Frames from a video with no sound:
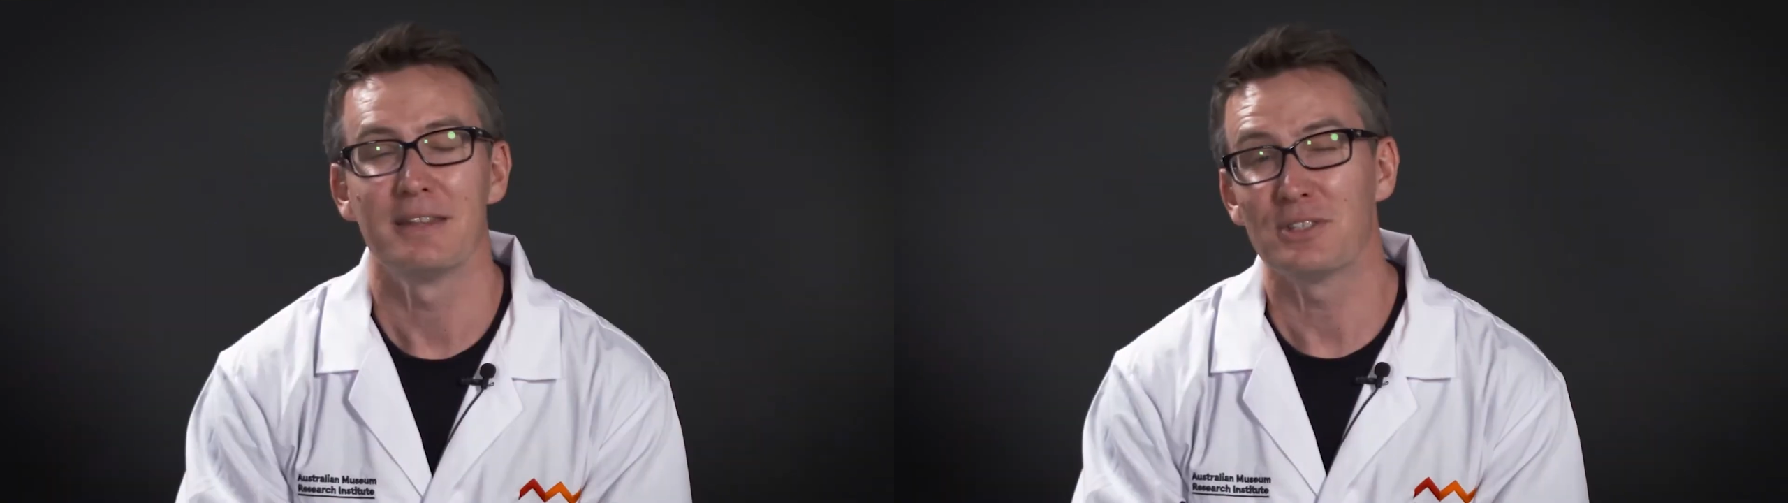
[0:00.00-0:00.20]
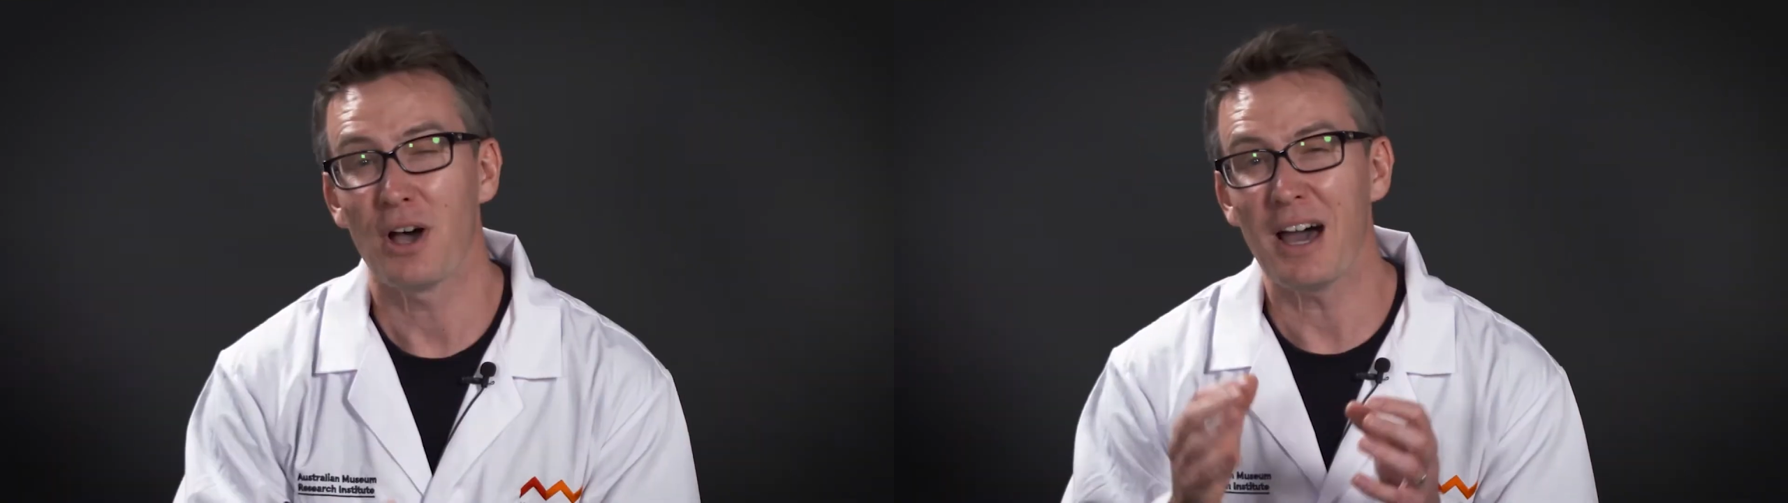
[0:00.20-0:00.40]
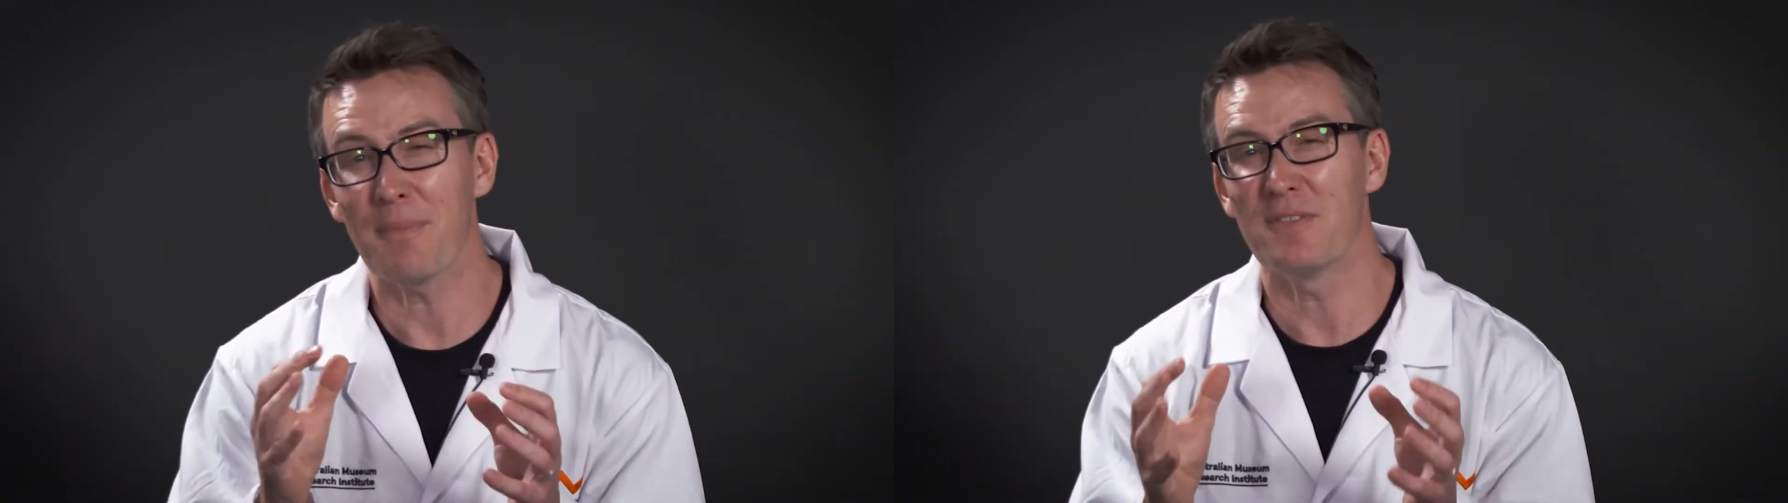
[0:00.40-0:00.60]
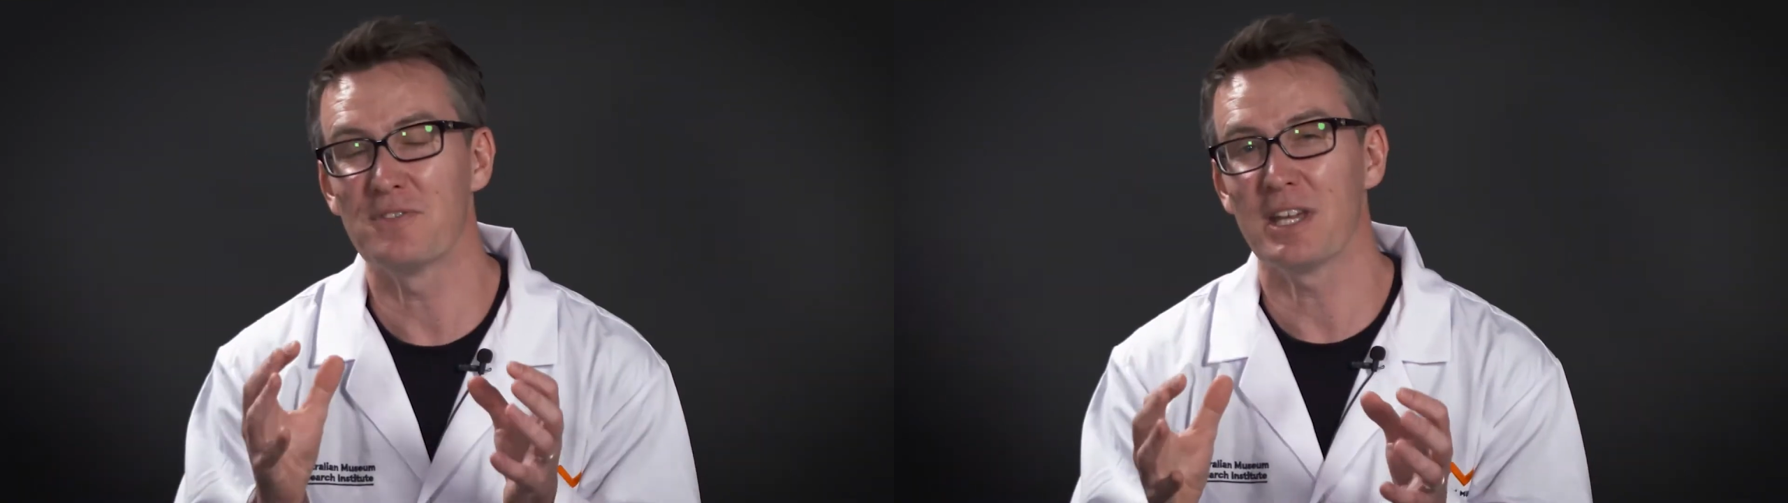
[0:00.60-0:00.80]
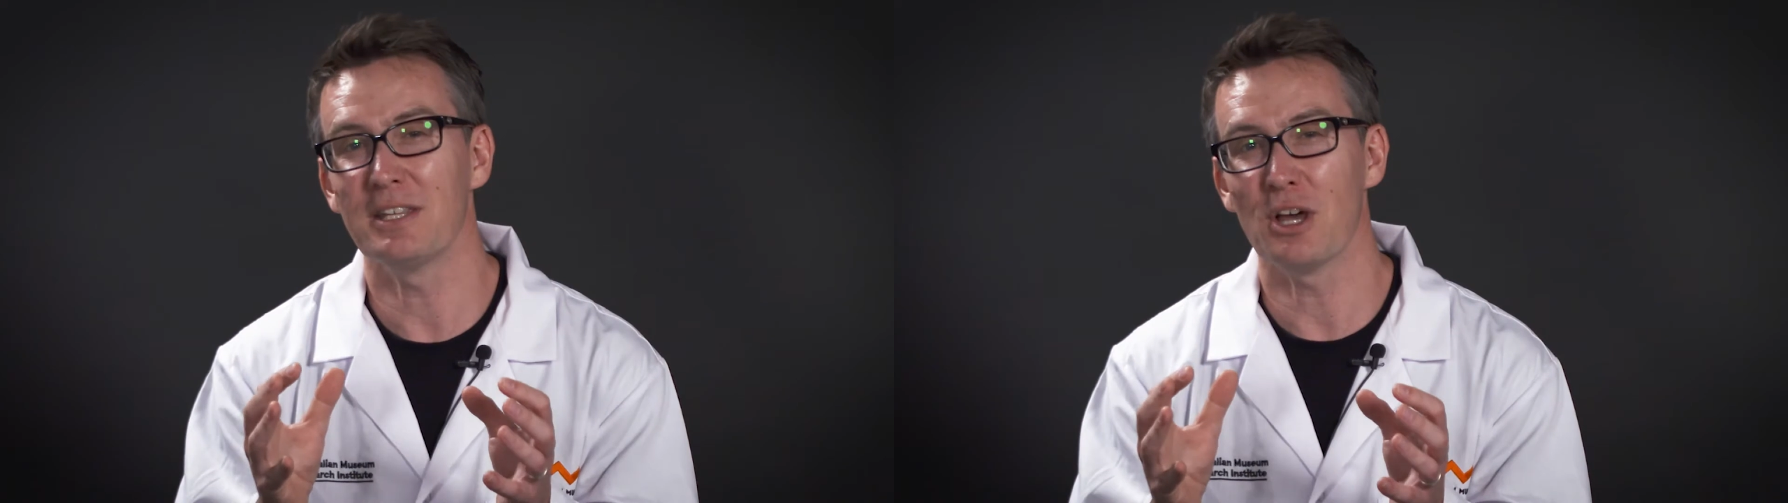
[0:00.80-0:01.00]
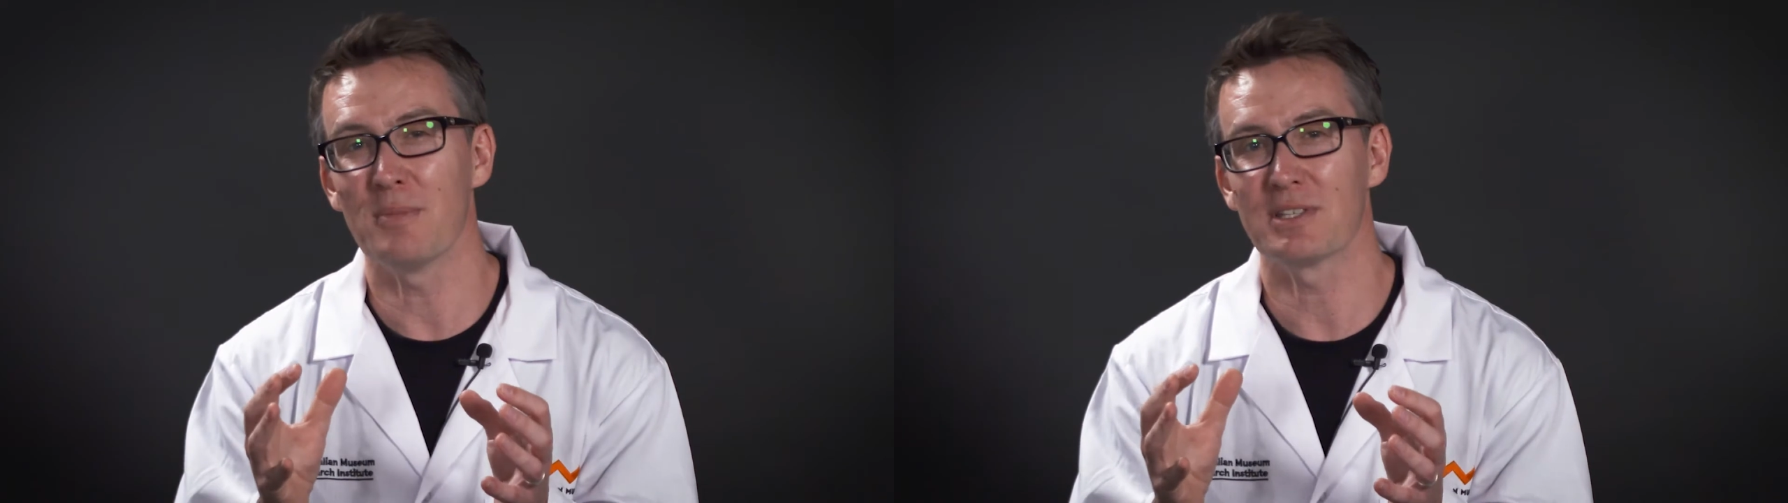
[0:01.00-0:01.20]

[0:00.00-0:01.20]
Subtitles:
The type of genome a